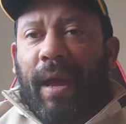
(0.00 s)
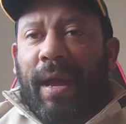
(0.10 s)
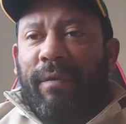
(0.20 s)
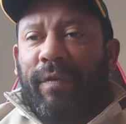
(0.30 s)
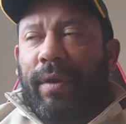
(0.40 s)

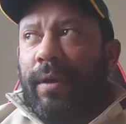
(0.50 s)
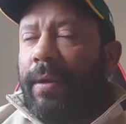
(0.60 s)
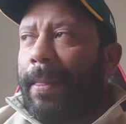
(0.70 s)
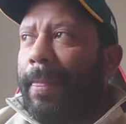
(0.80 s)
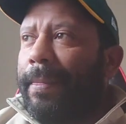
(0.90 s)

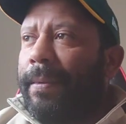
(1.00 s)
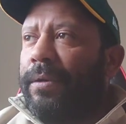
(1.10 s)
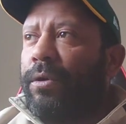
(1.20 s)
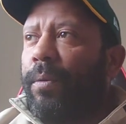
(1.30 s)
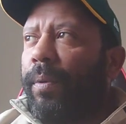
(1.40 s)
Either,
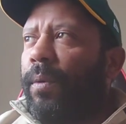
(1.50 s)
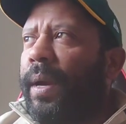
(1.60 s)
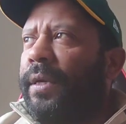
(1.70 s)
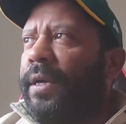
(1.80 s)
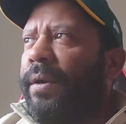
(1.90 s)
there's a couple of
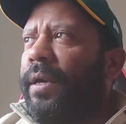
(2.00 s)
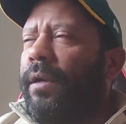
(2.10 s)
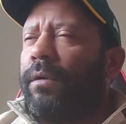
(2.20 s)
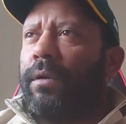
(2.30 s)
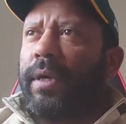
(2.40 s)
ways how you
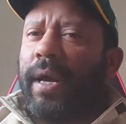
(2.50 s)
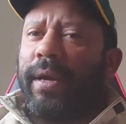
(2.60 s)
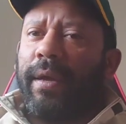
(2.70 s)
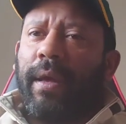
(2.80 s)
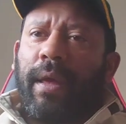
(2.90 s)
can look
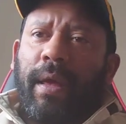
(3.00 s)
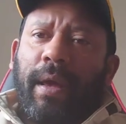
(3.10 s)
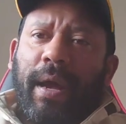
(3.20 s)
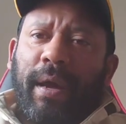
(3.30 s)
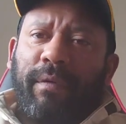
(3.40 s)
at it.
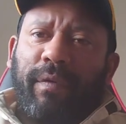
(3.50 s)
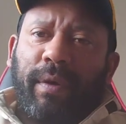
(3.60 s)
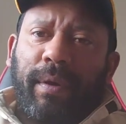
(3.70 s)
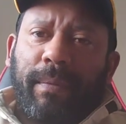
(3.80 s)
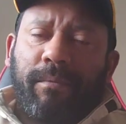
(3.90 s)

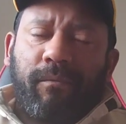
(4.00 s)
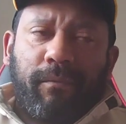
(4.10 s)
Either